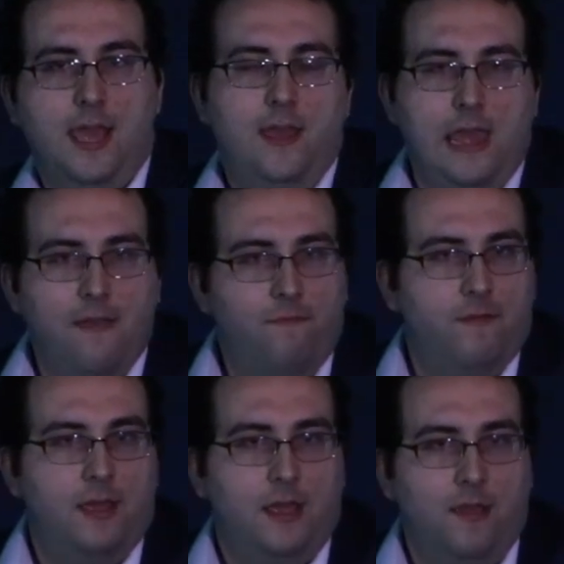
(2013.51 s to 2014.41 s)
if
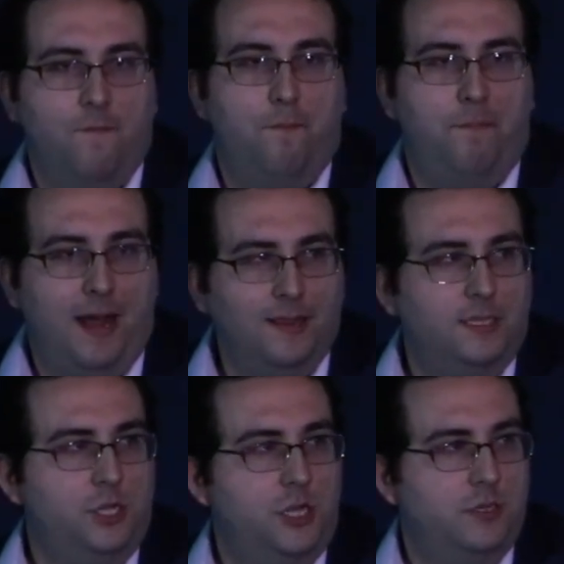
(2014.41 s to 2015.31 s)

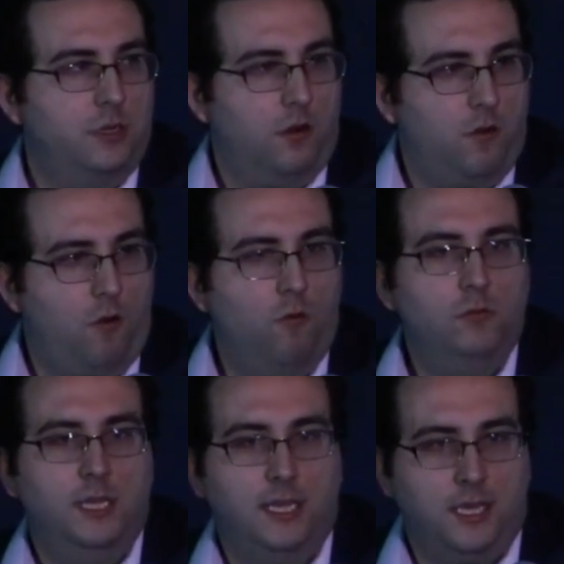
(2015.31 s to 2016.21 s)
politicians are
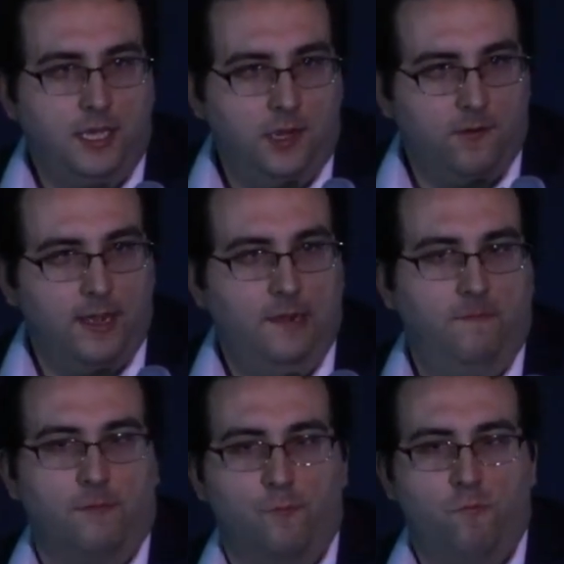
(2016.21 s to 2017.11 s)
only hearing
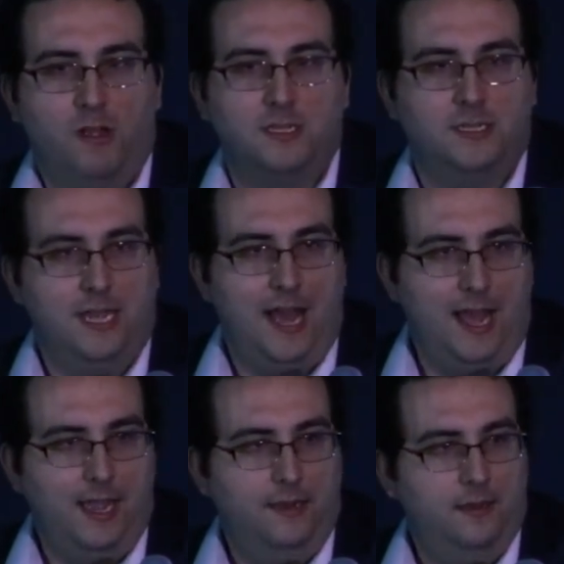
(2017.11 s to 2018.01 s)
from one
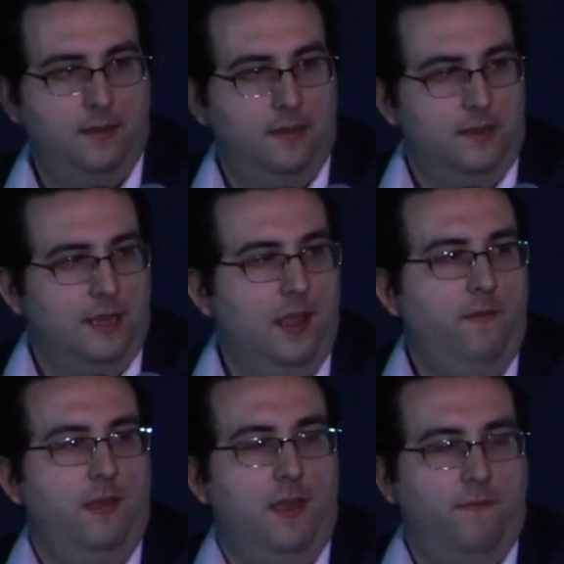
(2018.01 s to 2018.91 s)
side,
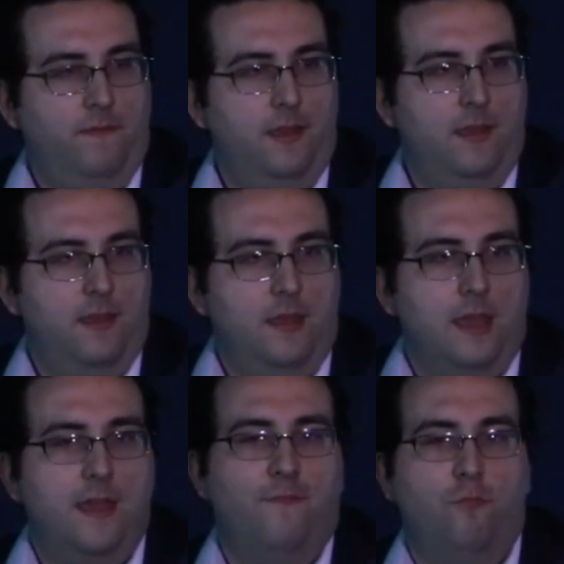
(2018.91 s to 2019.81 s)

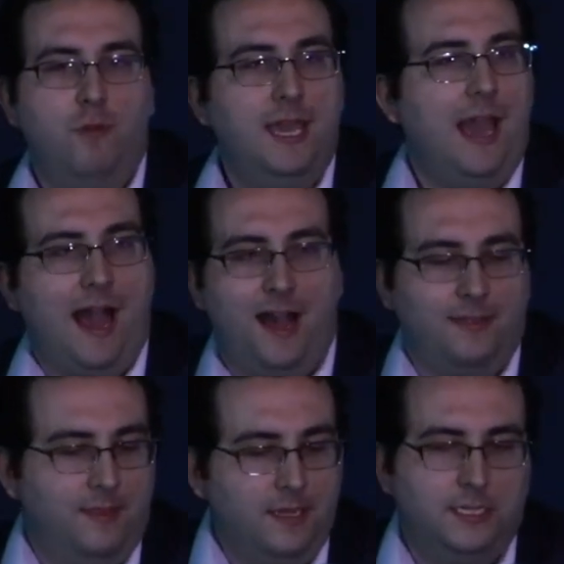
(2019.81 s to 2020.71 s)
if we on
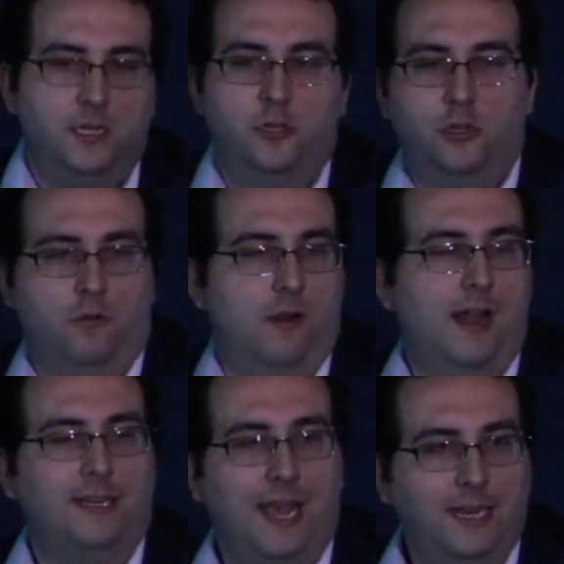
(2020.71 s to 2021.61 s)
this issue or
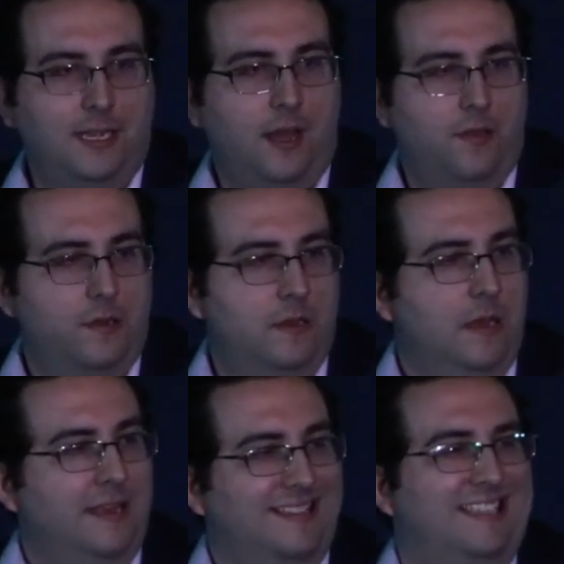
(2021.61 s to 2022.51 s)
on any other
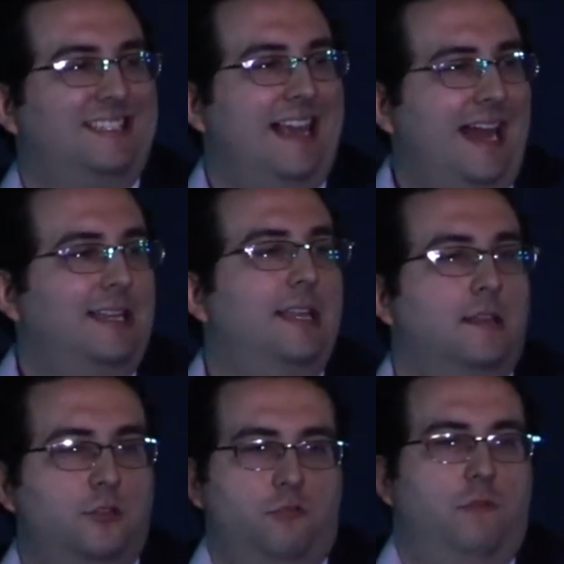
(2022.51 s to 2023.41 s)
decide that
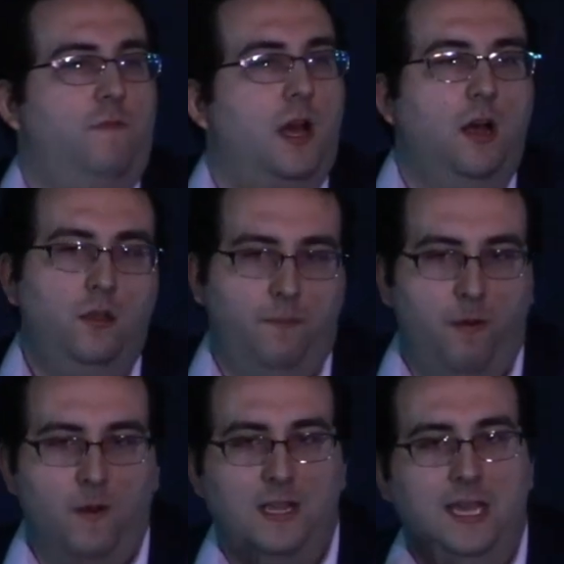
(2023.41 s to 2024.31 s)
sort of the other
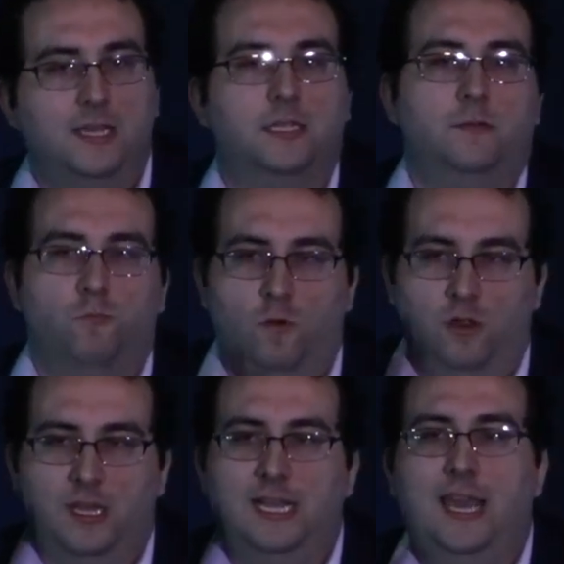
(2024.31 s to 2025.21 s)
party isn't worth
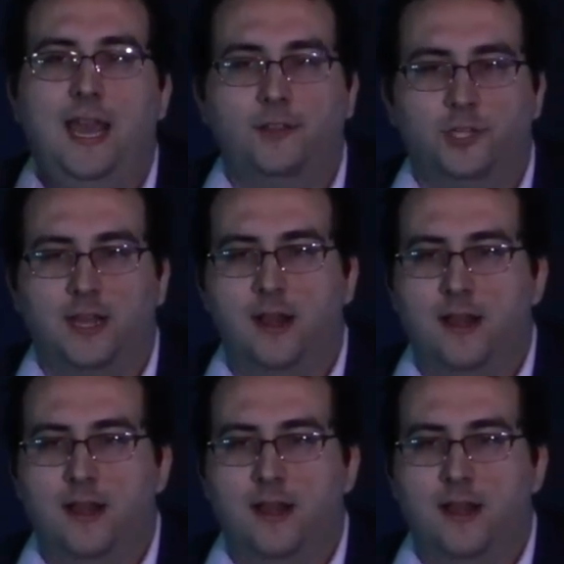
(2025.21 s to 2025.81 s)
engaging,